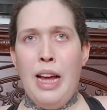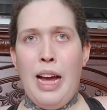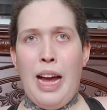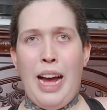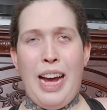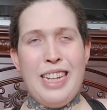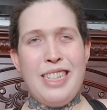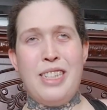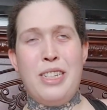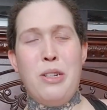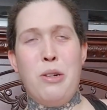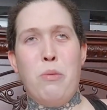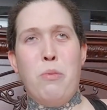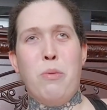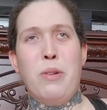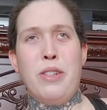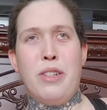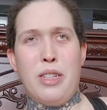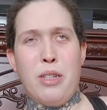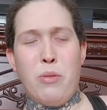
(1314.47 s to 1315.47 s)
I still
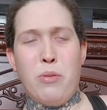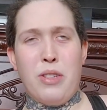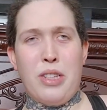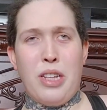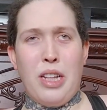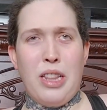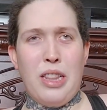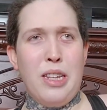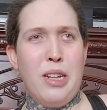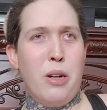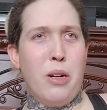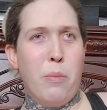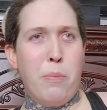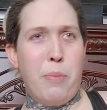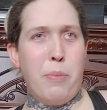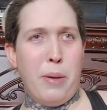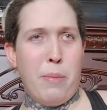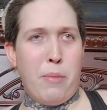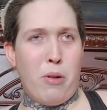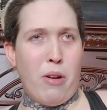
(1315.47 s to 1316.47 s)
wish there was a little
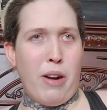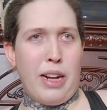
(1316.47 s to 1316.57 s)
bit more